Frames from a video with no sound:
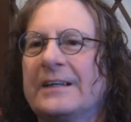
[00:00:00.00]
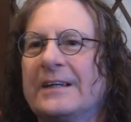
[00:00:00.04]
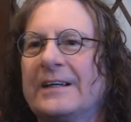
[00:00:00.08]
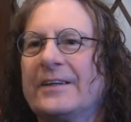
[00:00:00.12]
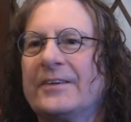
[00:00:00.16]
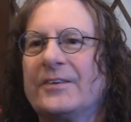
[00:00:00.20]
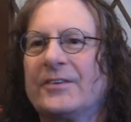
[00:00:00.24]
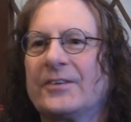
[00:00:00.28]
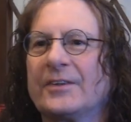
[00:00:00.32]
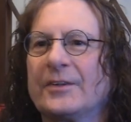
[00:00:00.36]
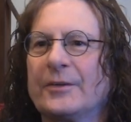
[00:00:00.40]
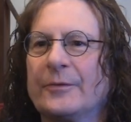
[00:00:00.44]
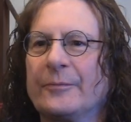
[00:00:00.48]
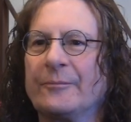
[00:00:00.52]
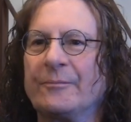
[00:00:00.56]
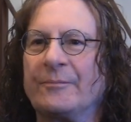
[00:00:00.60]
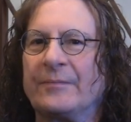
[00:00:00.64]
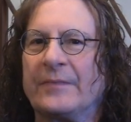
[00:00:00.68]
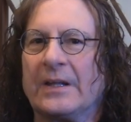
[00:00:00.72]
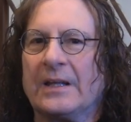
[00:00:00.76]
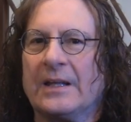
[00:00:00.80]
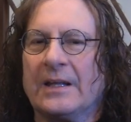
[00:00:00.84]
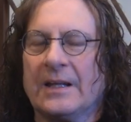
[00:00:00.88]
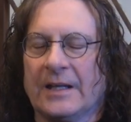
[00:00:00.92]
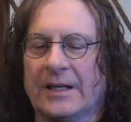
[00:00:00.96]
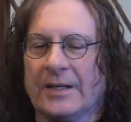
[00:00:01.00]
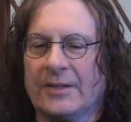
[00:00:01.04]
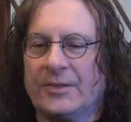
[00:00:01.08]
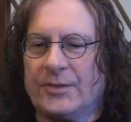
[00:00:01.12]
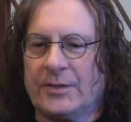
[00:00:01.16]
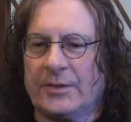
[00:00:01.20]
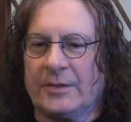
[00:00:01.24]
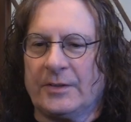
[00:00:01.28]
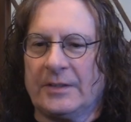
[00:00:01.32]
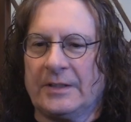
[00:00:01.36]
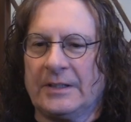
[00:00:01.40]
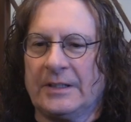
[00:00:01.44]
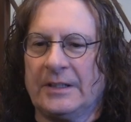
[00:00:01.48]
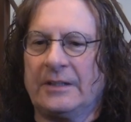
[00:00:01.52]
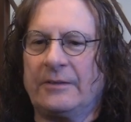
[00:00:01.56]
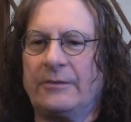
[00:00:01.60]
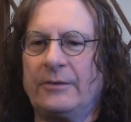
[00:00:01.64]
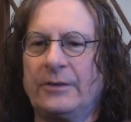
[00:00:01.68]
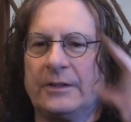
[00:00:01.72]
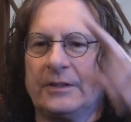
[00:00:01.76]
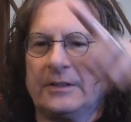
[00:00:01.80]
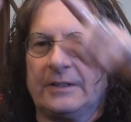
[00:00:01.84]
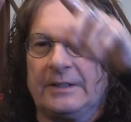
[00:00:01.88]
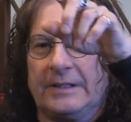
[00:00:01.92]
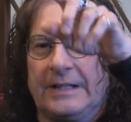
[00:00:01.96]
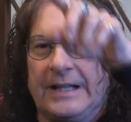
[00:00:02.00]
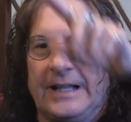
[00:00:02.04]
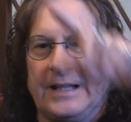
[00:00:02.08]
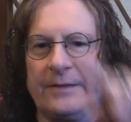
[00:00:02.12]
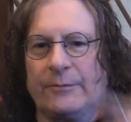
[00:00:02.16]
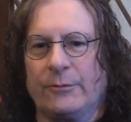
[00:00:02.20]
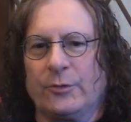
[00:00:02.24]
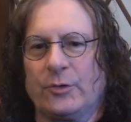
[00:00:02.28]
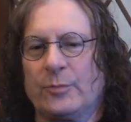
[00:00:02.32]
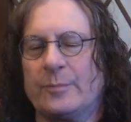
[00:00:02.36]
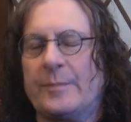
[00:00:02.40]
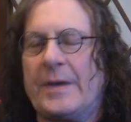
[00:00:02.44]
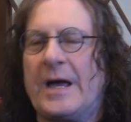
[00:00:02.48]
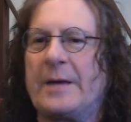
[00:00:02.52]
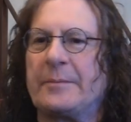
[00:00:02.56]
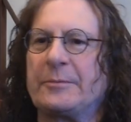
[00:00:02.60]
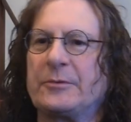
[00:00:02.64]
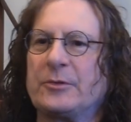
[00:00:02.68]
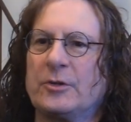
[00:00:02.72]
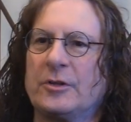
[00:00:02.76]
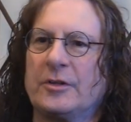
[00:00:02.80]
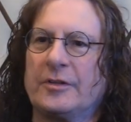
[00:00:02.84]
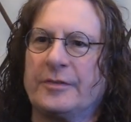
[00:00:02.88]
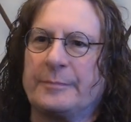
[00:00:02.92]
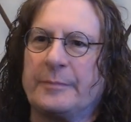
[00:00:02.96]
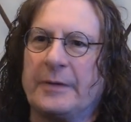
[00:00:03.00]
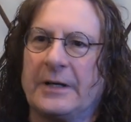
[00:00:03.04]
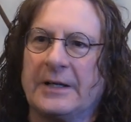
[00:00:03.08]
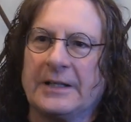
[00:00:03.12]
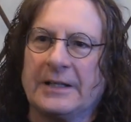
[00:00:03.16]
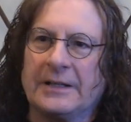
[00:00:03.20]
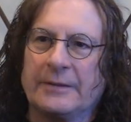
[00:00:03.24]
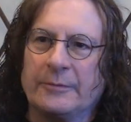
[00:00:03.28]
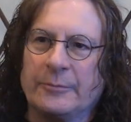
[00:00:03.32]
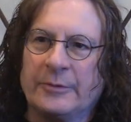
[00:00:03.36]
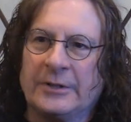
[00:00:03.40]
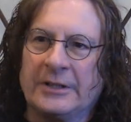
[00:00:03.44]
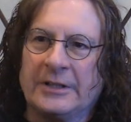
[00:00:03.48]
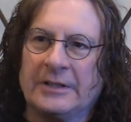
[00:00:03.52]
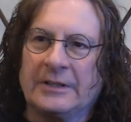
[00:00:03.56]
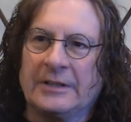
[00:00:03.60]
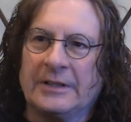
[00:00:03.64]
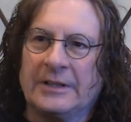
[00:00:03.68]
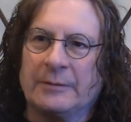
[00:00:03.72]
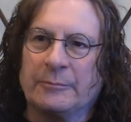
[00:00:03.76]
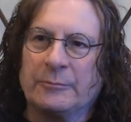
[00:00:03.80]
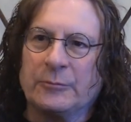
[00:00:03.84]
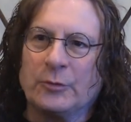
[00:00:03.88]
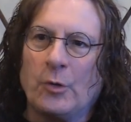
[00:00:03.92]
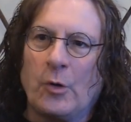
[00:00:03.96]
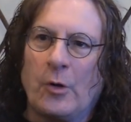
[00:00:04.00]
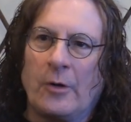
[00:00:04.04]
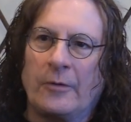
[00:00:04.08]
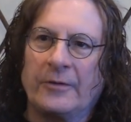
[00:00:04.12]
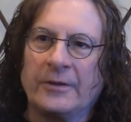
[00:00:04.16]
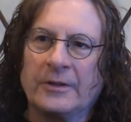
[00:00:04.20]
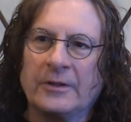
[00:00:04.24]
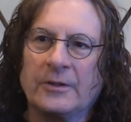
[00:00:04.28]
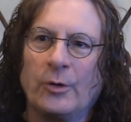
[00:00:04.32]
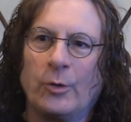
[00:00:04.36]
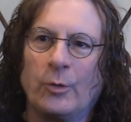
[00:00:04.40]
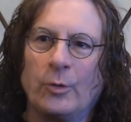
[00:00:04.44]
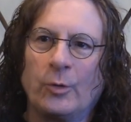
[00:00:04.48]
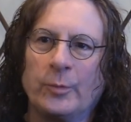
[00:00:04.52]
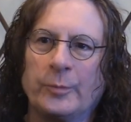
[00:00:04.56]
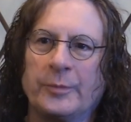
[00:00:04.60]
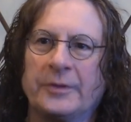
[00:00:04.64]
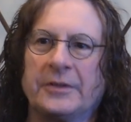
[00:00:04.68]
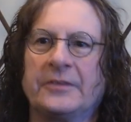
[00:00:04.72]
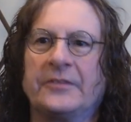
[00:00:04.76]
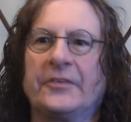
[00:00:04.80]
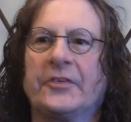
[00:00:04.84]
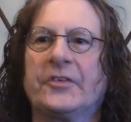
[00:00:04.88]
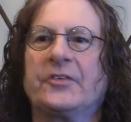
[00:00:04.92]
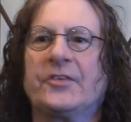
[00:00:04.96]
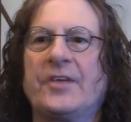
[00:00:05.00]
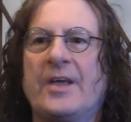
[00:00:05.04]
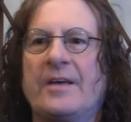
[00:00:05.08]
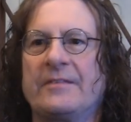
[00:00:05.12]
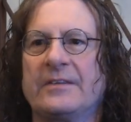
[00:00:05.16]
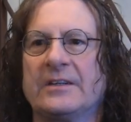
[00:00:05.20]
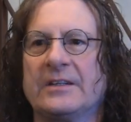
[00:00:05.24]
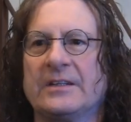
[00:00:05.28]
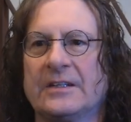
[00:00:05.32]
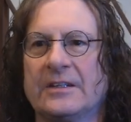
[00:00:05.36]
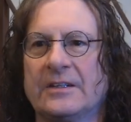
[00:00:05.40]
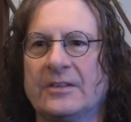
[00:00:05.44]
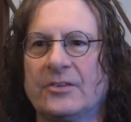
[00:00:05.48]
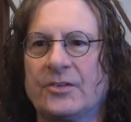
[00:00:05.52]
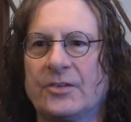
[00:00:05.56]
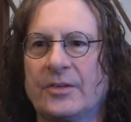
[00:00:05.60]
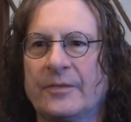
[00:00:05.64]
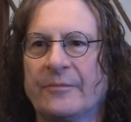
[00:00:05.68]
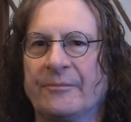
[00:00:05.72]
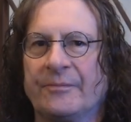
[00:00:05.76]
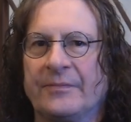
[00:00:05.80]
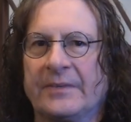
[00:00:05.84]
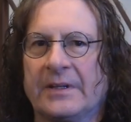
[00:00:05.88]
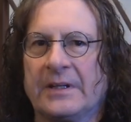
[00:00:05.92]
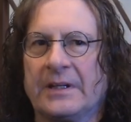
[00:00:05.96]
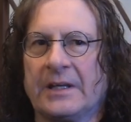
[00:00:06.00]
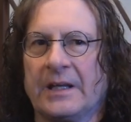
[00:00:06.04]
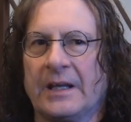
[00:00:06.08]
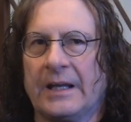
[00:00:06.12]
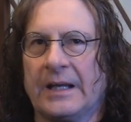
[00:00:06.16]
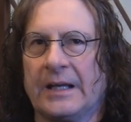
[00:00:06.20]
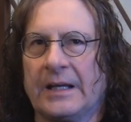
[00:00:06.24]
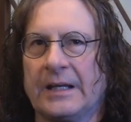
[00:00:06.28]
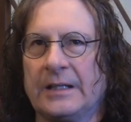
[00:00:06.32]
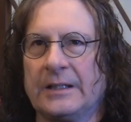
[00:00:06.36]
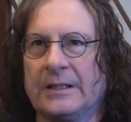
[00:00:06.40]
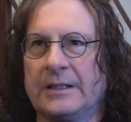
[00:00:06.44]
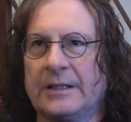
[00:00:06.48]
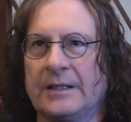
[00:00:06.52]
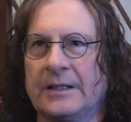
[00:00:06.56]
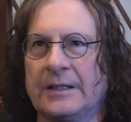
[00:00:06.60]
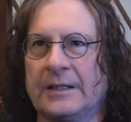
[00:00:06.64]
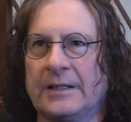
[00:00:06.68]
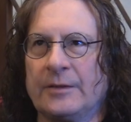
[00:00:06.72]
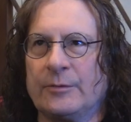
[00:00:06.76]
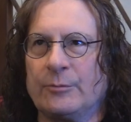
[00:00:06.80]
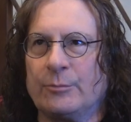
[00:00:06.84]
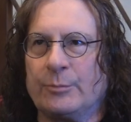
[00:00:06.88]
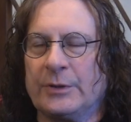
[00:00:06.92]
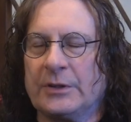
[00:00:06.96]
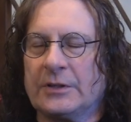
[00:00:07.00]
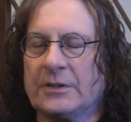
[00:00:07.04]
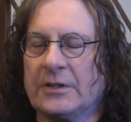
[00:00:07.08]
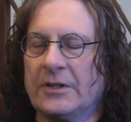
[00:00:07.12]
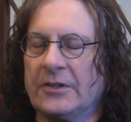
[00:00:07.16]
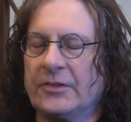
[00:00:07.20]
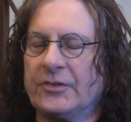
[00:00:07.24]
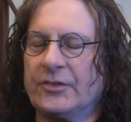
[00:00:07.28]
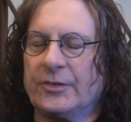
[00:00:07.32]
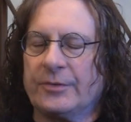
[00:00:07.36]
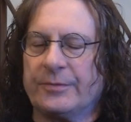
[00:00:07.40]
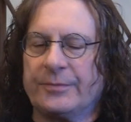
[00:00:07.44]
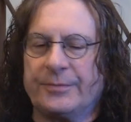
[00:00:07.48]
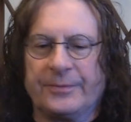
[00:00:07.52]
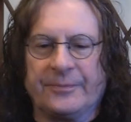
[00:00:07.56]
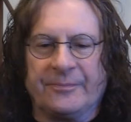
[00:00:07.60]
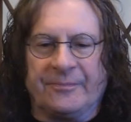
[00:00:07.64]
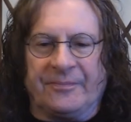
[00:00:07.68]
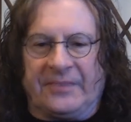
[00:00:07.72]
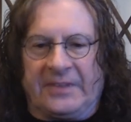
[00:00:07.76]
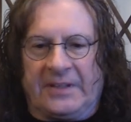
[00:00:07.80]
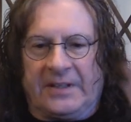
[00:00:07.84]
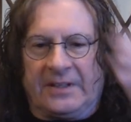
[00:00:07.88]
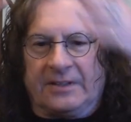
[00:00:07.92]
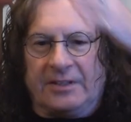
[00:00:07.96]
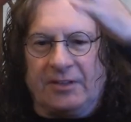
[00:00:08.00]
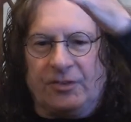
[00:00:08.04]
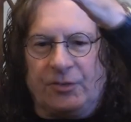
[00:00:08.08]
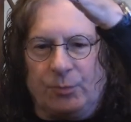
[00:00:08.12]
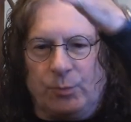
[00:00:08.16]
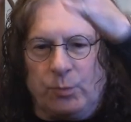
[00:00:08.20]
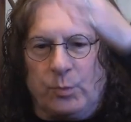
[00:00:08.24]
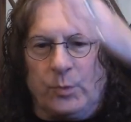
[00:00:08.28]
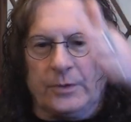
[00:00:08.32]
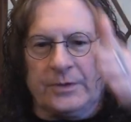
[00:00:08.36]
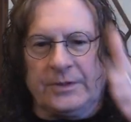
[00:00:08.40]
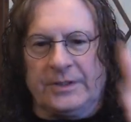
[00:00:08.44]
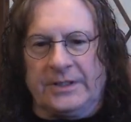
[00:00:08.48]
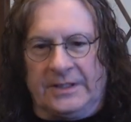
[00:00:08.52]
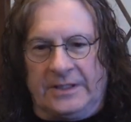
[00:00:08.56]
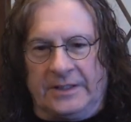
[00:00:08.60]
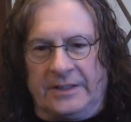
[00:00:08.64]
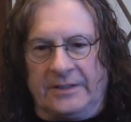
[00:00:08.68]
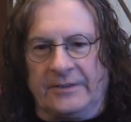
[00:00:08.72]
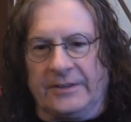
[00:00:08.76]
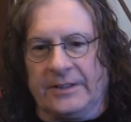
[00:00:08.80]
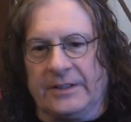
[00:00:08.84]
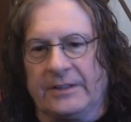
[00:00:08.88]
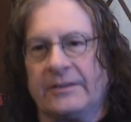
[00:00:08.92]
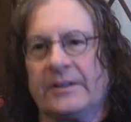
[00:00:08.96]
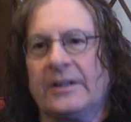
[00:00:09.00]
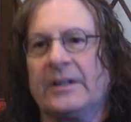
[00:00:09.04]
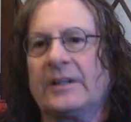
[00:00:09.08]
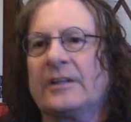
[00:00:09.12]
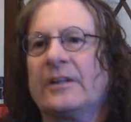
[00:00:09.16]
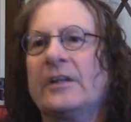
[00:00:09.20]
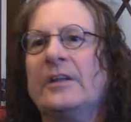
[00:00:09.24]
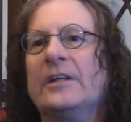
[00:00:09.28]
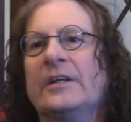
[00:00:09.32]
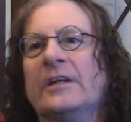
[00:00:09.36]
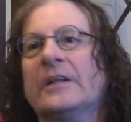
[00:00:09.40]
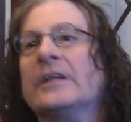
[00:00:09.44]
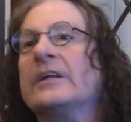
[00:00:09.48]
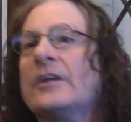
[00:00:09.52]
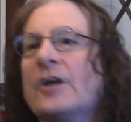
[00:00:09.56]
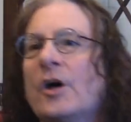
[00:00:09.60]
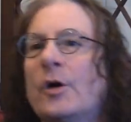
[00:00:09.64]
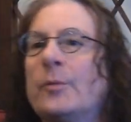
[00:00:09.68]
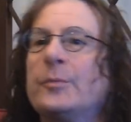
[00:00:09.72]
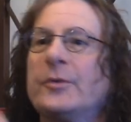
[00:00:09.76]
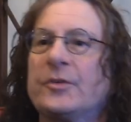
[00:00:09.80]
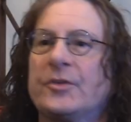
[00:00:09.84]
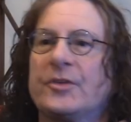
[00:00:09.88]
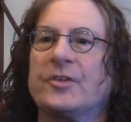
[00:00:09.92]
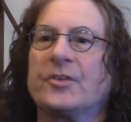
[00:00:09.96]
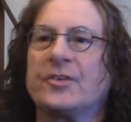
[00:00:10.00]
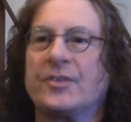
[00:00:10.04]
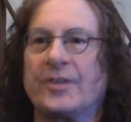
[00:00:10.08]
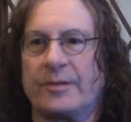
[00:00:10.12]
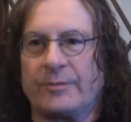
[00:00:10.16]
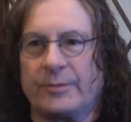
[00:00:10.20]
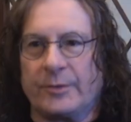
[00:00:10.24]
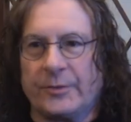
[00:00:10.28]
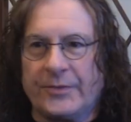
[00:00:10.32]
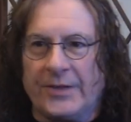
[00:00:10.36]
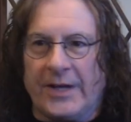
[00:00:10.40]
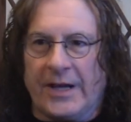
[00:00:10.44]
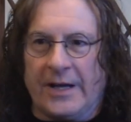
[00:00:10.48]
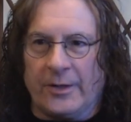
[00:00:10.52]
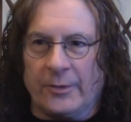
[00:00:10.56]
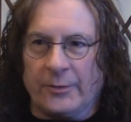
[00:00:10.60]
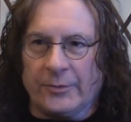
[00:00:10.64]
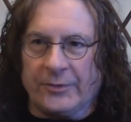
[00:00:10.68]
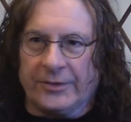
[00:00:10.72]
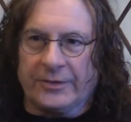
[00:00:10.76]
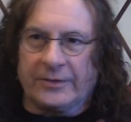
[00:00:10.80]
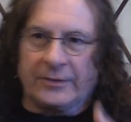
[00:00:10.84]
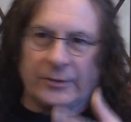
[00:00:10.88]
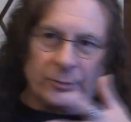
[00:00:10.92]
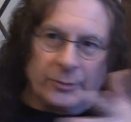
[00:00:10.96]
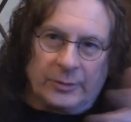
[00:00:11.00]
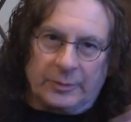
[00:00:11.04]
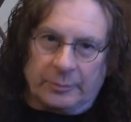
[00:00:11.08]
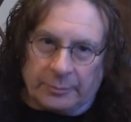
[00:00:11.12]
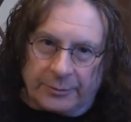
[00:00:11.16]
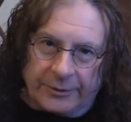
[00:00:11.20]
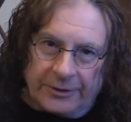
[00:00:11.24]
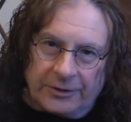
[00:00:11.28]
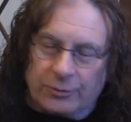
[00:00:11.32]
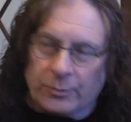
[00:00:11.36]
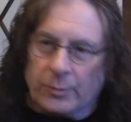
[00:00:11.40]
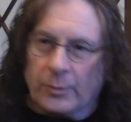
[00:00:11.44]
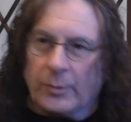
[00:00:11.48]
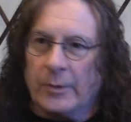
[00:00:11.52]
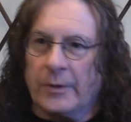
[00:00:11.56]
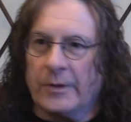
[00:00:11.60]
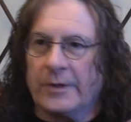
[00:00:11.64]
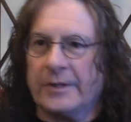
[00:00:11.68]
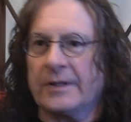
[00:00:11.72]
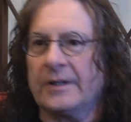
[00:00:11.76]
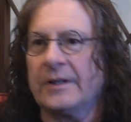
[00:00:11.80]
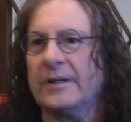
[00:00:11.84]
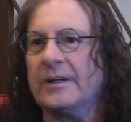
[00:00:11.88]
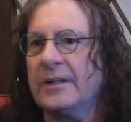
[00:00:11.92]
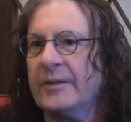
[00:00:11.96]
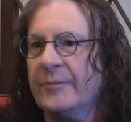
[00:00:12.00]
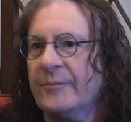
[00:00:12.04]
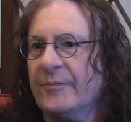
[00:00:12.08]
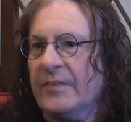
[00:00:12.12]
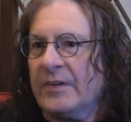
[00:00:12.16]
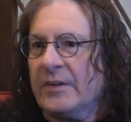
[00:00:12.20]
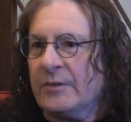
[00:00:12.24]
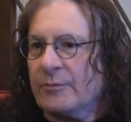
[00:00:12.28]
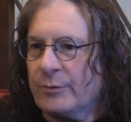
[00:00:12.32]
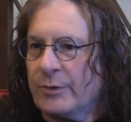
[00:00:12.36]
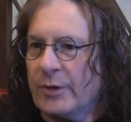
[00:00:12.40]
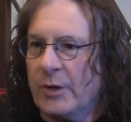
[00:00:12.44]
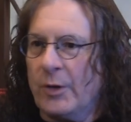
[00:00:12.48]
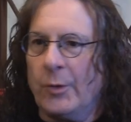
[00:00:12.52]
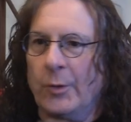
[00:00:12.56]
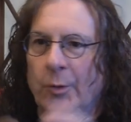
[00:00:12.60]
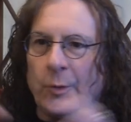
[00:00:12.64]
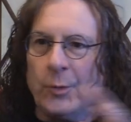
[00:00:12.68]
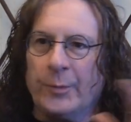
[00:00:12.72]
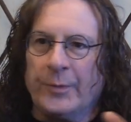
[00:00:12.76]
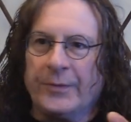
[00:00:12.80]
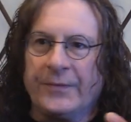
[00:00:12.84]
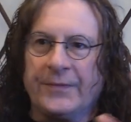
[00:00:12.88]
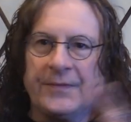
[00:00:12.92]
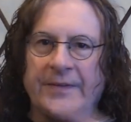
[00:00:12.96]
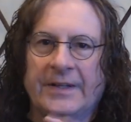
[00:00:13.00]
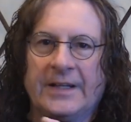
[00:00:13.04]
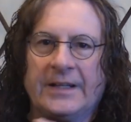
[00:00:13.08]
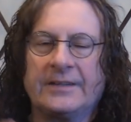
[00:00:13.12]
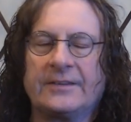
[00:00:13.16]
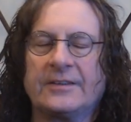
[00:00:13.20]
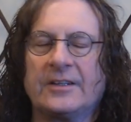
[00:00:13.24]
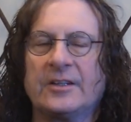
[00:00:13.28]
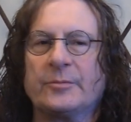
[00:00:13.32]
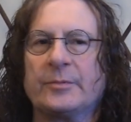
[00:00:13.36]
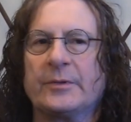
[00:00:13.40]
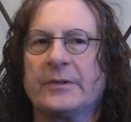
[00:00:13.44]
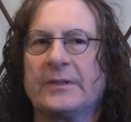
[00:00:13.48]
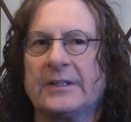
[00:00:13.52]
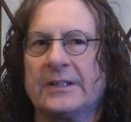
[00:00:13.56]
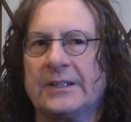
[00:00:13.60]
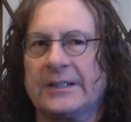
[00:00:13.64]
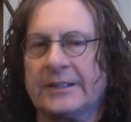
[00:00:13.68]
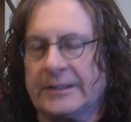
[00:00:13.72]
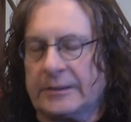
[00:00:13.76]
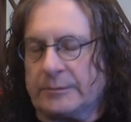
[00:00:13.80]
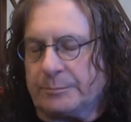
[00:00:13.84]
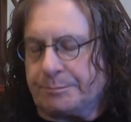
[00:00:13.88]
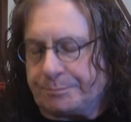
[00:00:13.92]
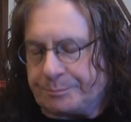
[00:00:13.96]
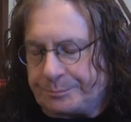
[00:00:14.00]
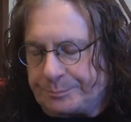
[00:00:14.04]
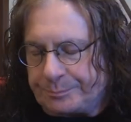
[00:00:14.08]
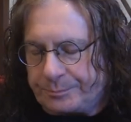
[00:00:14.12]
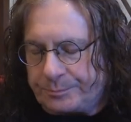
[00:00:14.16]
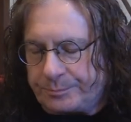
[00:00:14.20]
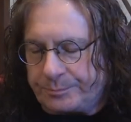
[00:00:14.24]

yes. What is it? It's an area that was mapped off by a man named Loren Coleman in the 70s, and it because of this one area, it, it encompasses several towns, including Bridgewater, Rehoboth, and that type of thing, and